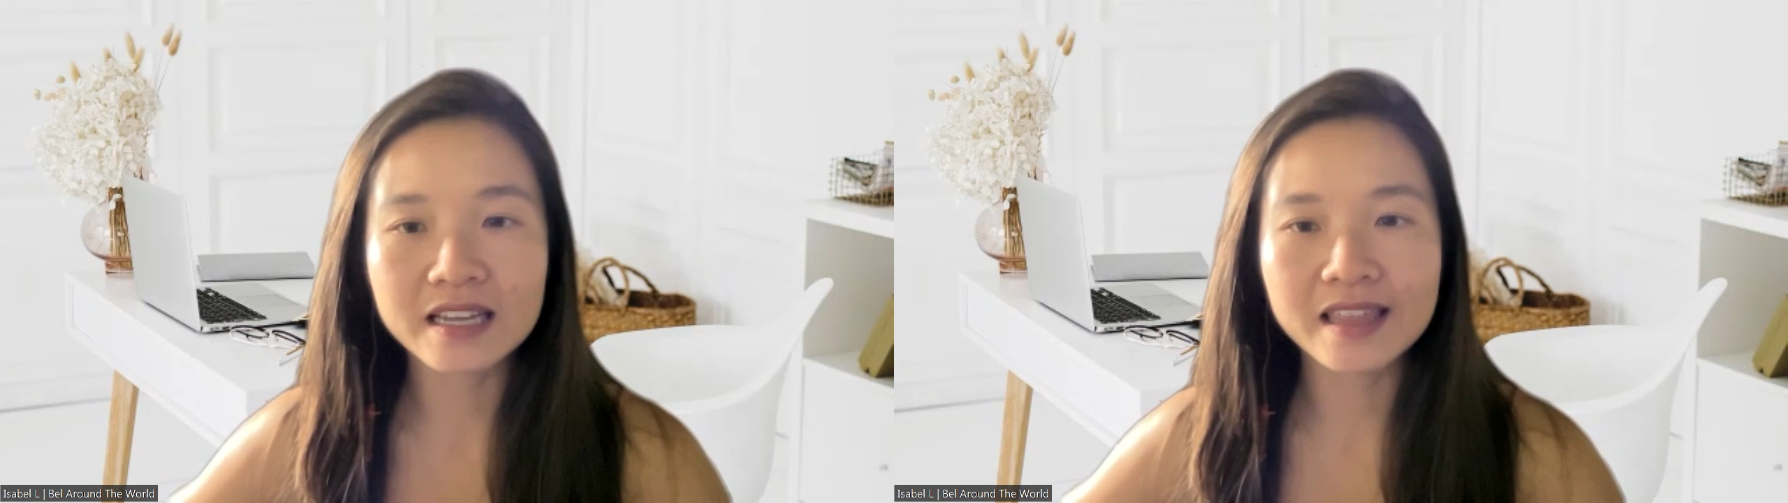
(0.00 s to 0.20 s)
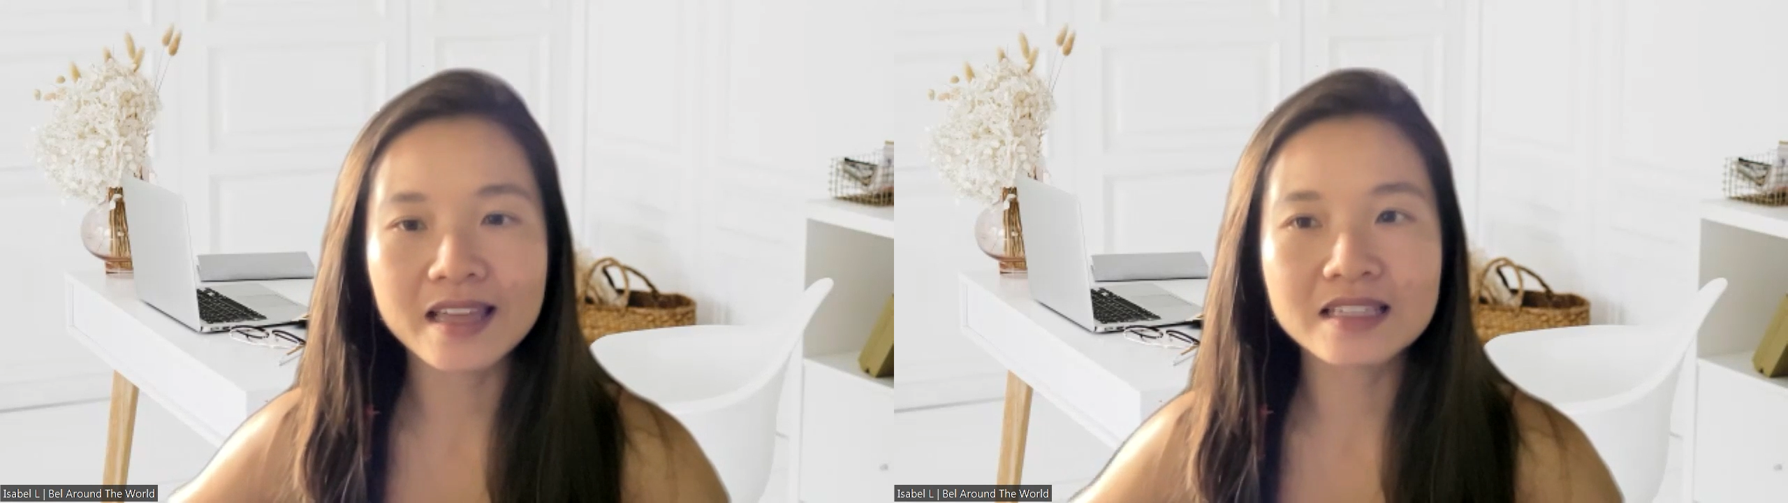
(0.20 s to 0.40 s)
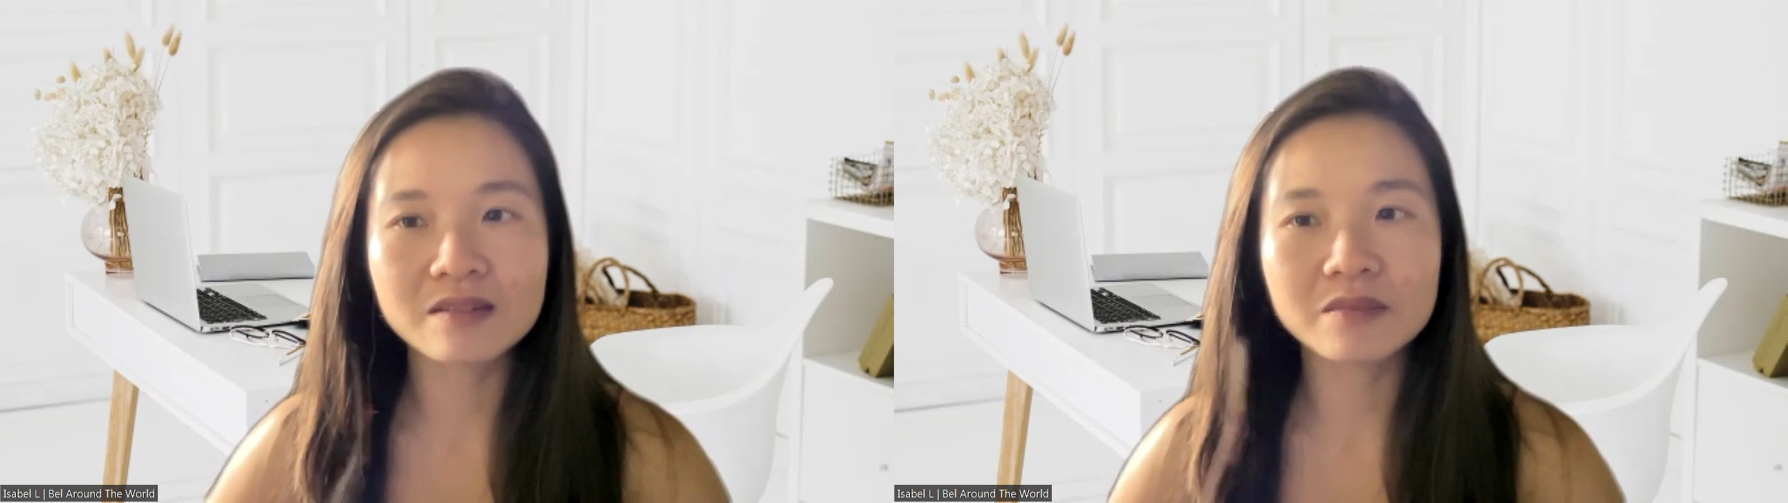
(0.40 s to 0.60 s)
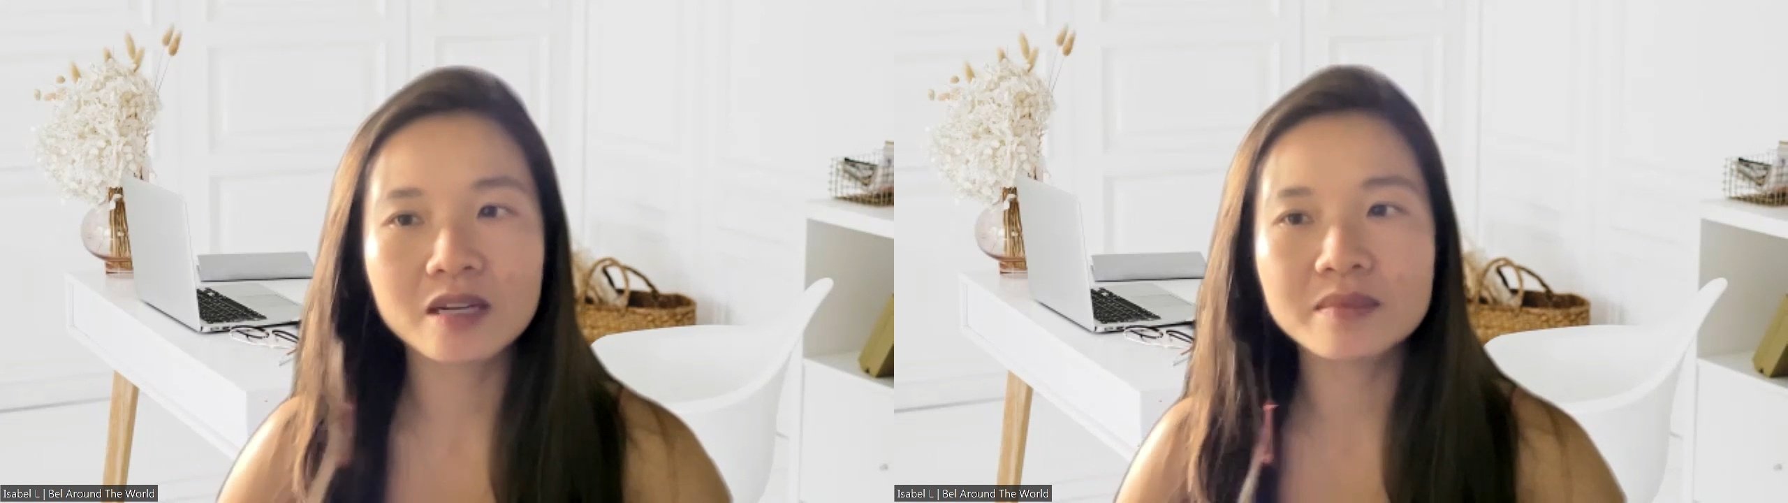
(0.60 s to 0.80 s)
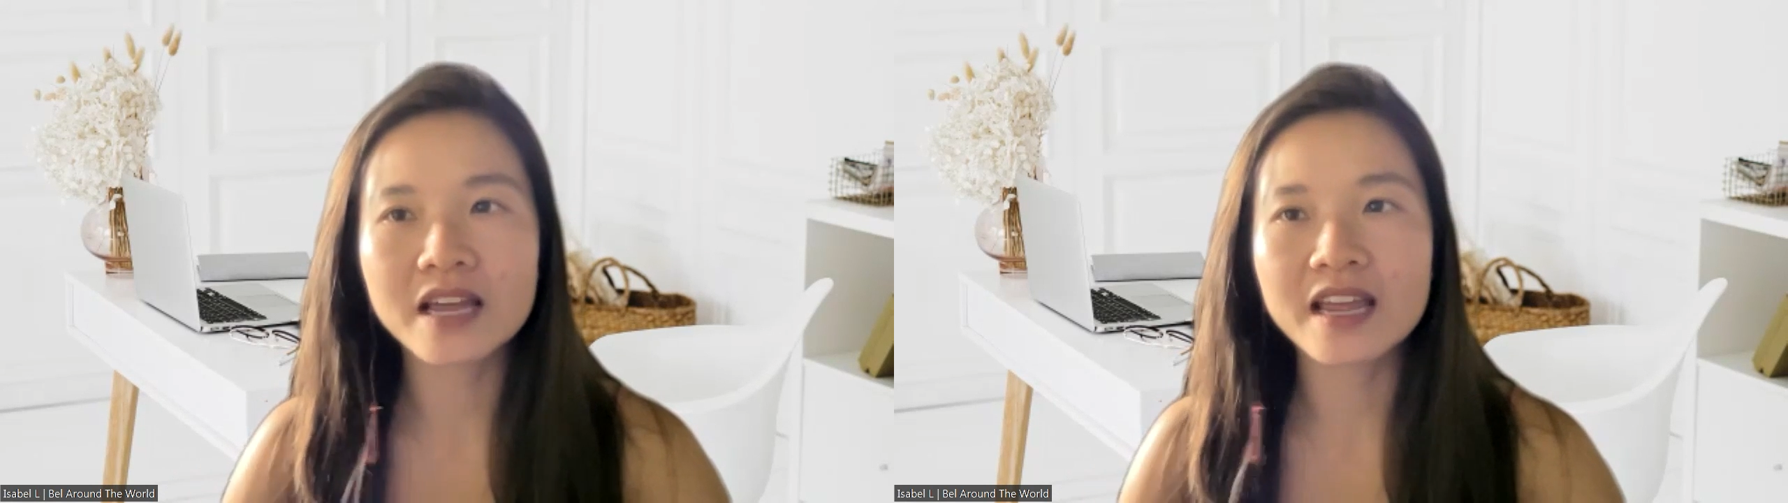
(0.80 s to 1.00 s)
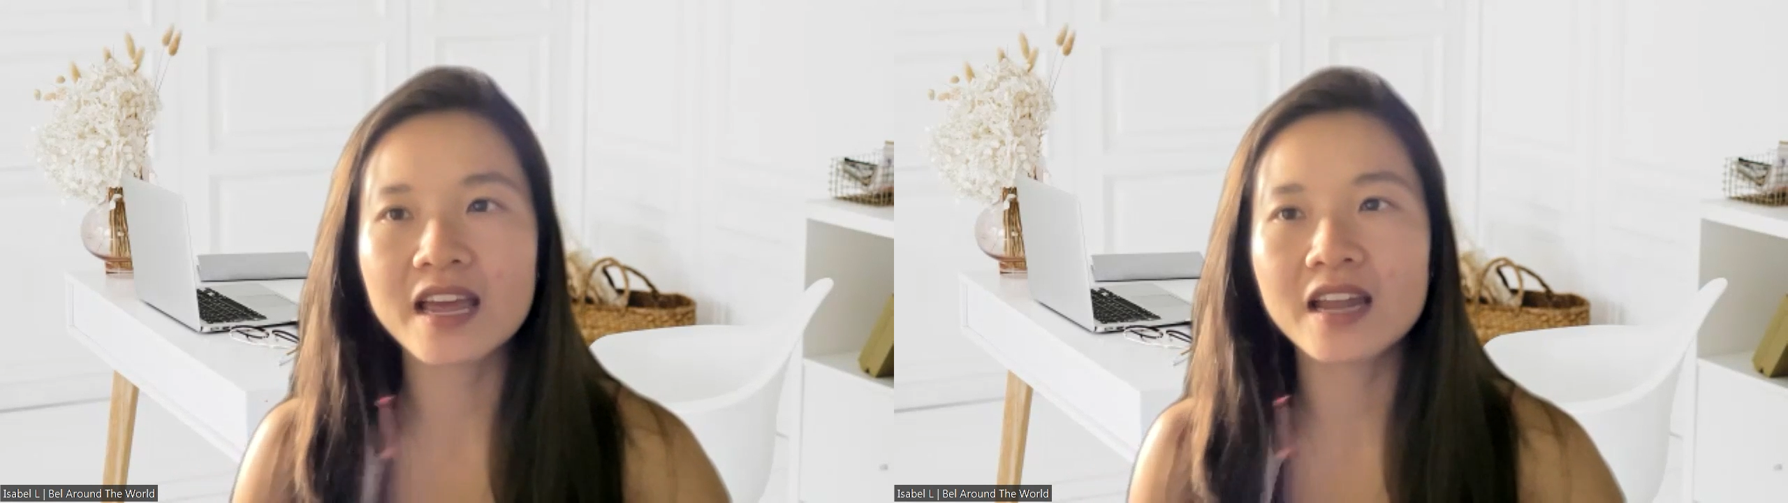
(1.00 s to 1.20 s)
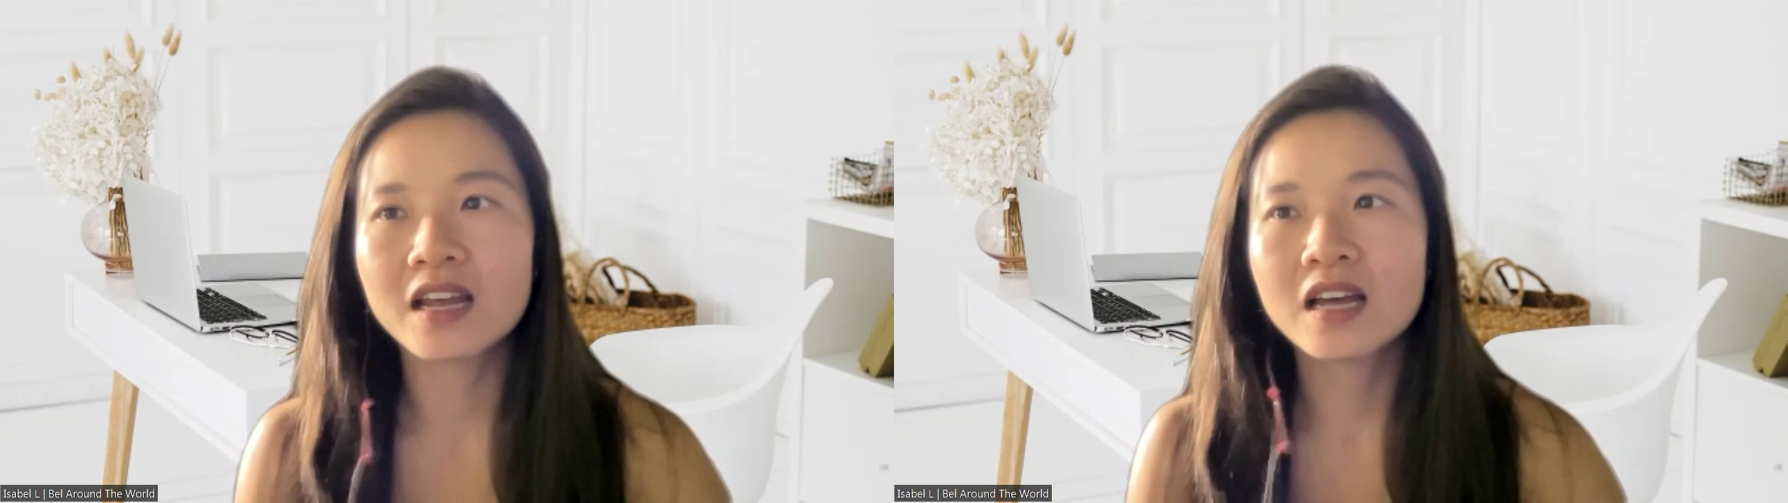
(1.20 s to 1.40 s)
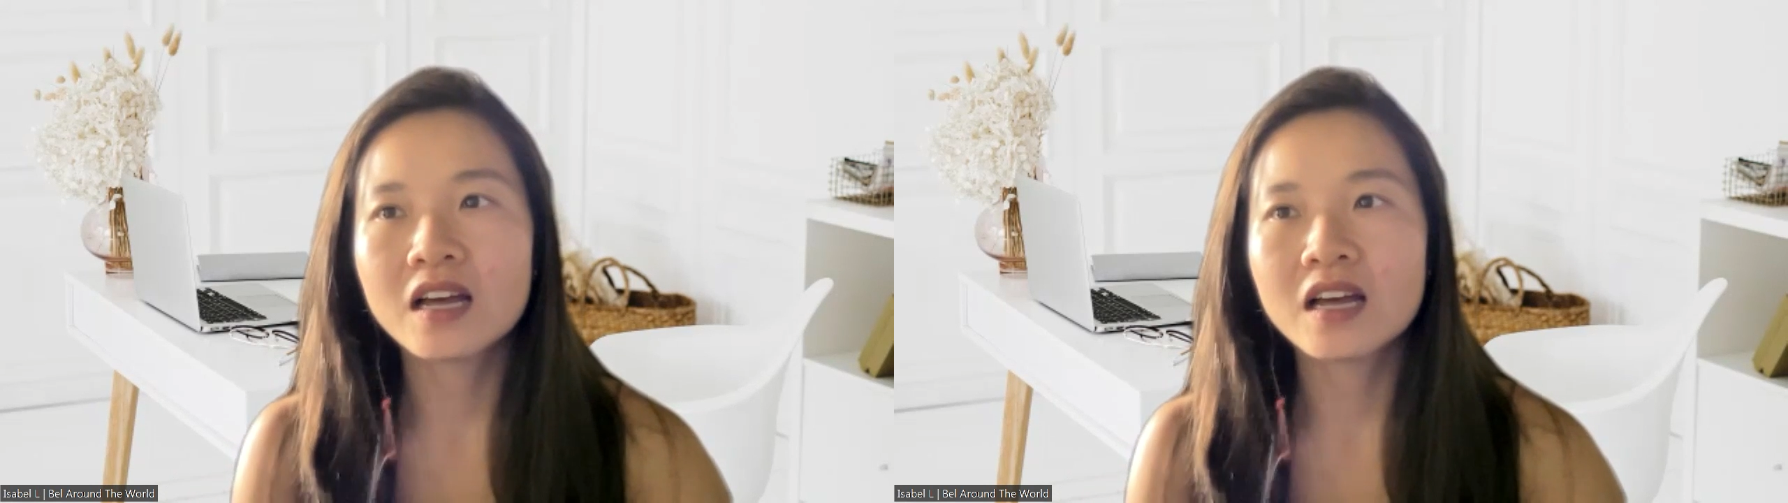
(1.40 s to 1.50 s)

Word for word: like that, sometimes I get